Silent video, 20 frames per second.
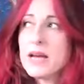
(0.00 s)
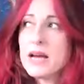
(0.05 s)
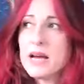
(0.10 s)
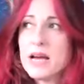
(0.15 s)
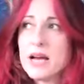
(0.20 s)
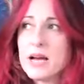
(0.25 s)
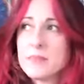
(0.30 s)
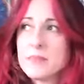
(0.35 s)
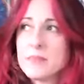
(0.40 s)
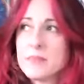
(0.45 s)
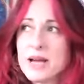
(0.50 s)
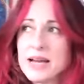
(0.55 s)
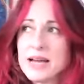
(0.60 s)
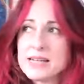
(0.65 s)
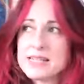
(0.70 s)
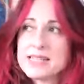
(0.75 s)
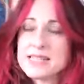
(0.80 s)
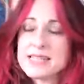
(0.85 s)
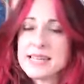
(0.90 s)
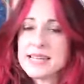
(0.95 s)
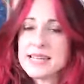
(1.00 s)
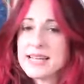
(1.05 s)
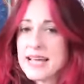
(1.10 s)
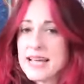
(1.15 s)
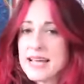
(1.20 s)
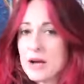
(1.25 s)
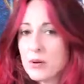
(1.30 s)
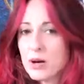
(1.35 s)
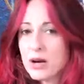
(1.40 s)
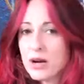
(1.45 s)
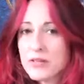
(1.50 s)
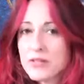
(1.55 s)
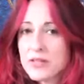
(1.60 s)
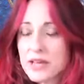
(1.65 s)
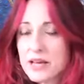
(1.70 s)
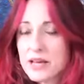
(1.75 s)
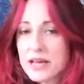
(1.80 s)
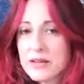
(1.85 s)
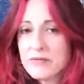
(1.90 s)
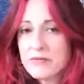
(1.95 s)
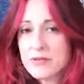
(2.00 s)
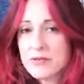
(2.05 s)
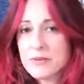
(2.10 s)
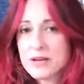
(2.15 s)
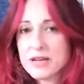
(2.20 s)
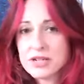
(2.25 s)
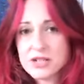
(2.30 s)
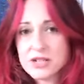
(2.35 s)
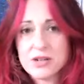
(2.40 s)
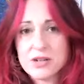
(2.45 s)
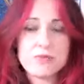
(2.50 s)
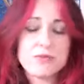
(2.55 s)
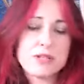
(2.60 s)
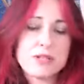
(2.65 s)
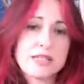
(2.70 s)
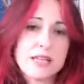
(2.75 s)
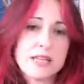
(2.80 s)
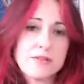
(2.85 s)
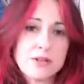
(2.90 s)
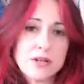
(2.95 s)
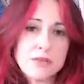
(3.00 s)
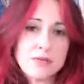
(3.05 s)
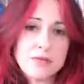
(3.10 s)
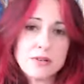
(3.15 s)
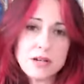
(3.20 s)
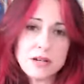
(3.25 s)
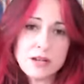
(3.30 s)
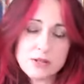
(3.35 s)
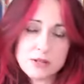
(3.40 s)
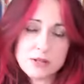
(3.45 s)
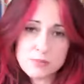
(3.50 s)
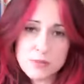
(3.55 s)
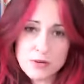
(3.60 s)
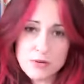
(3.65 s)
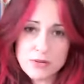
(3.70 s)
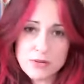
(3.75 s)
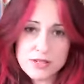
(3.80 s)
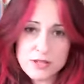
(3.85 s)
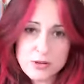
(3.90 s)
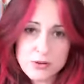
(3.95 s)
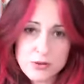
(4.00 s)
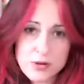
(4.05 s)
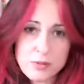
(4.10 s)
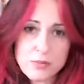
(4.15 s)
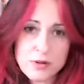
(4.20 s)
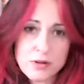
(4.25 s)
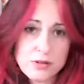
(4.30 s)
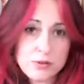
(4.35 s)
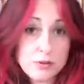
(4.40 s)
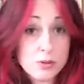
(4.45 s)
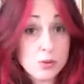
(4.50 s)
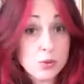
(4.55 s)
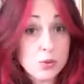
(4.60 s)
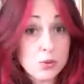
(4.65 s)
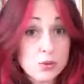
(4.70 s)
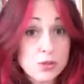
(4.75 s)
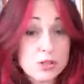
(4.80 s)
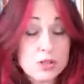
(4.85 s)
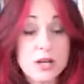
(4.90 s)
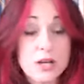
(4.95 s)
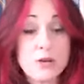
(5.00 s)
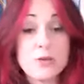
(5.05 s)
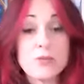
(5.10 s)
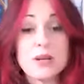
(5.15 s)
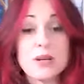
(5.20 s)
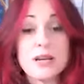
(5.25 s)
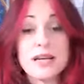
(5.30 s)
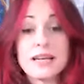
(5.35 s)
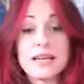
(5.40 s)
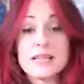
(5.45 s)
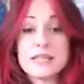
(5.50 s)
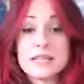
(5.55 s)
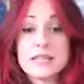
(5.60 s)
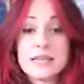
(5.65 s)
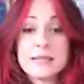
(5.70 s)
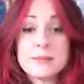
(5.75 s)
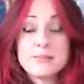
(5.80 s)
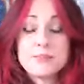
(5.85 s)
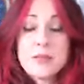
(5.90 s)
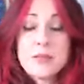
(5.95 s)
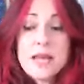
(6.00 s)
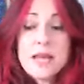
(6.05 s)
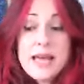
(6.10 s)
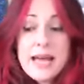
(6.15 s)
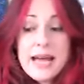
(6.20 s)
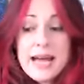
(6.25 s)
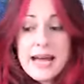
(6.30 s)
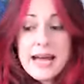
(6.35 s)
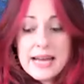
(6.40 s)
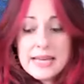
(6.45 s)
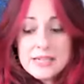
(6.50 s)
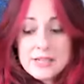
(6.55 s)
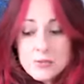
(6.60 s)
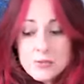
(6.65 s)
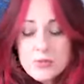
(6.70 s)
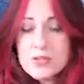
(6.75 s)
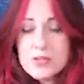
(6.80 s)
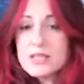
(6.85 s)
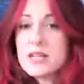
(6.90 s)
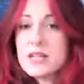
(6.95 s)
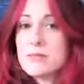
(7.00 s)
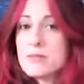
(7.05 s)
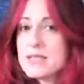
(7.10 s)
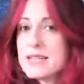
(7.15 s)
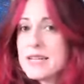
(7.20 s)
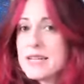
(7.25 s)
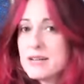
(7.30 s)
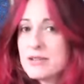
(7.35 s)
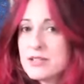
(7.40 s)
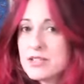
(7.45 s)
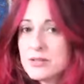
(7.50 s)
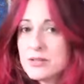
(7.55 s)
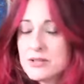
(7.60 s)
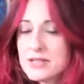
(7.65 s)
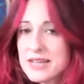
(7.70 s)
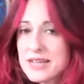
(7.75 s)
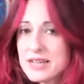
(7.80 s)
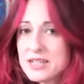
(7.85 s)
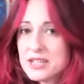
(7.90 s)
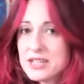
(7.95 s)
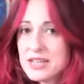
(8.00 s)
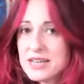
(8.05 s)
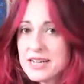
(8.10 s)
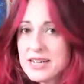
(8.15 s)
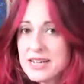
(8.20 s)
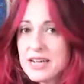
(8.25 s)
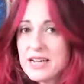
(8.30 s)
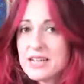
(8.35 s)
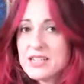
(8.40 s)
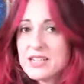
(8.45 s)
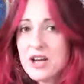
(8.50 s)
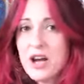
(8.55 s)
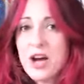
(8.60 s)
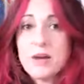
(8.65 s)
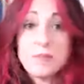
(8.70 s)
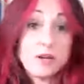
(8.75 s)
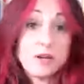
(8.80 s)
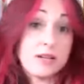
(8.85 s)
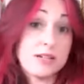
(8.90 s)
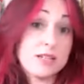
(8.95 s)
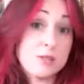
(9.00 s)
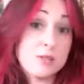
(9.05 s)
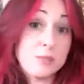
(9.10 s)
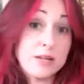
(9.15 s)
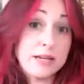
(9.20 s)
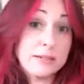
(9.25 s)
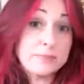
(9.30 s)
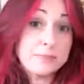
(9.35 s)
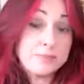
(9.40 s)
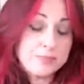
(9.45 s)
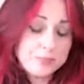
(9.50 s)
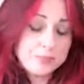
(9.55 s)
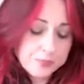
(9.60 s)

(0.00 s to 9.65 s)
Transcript: Um, and seeing how other information I've received over the last month to three months was also relating. And what this comes down to is actually a timeline split